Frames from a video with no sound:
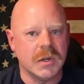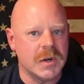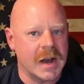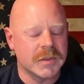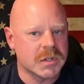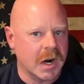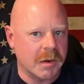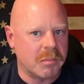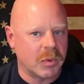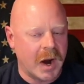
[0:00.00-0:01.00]
you and you have to try
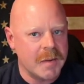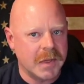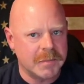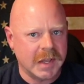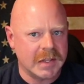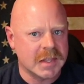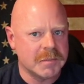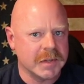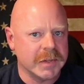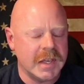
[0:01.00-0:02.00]
to bribe them to get
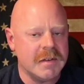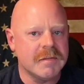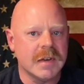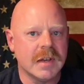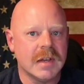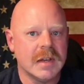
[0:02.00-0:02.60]
them to leave,